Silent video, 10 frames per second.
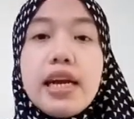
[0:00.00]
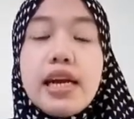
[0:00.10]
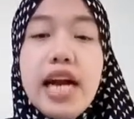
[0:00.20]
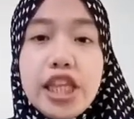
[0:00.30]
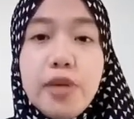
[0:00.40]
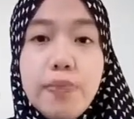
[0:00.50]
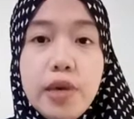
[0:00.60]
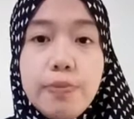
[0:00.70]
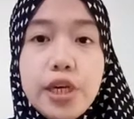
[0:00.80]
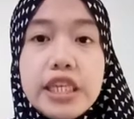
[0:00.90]
Cutting
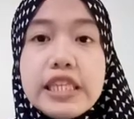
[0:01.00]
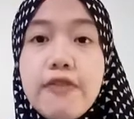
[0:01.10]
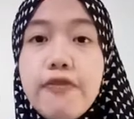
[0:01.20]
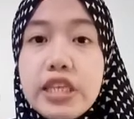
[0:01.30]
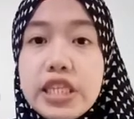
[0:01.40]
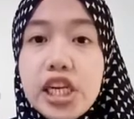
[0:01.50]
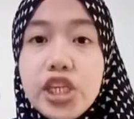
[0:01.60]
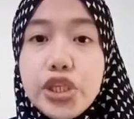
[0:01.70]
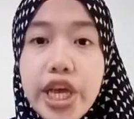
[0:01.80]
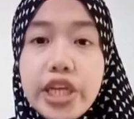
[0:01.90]
paper is a
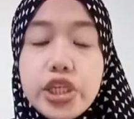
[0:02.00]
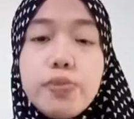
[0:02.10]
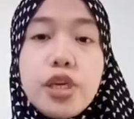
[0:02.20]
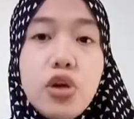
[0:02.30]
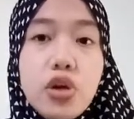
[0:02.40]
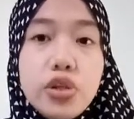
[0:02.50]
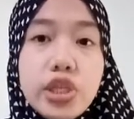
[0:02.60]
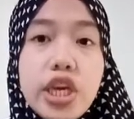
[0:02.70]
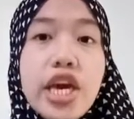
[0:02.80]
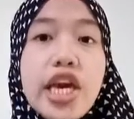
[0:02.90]
physical change
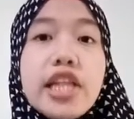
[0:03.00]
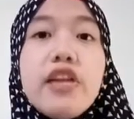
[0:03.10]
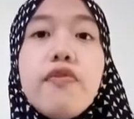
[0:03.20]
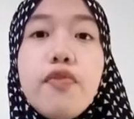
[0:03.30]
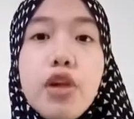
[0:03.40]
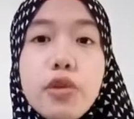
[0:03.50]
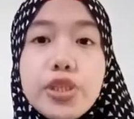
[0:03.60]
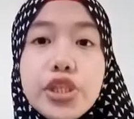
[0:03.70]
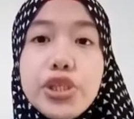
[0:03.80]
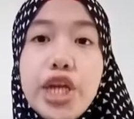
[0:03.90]
because it
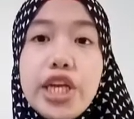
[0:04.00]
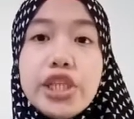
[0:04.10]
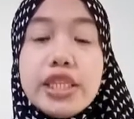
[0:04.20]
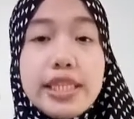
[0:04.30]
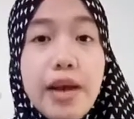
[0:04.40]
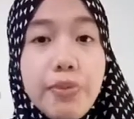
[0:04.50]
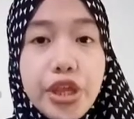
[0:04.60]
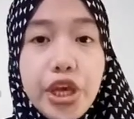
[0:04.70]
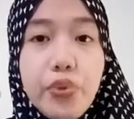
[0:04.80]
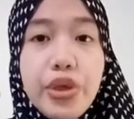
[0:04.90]
involves changing
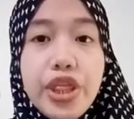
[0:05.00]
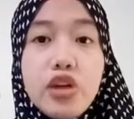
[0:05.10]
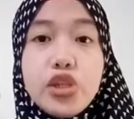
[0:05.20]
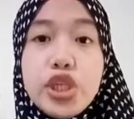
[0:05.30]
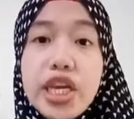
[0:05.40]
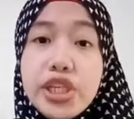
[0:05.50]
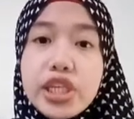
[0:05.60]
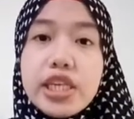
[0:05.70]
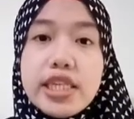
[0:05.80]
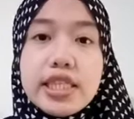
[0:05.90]
something without
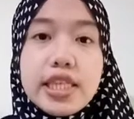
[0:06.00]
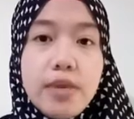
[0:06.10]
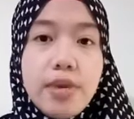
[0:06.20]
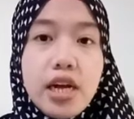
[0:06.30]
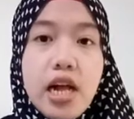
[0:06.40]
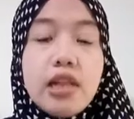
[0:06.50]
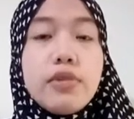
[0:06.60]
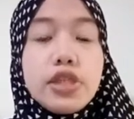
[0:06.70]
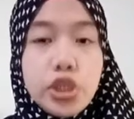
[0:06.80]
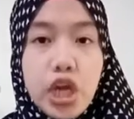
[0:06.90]
changing its chemical
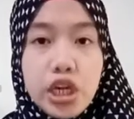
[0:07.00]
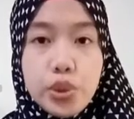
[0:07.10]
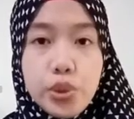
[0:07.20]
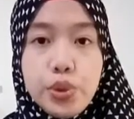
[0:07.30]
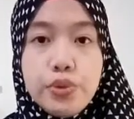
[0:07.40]
structure.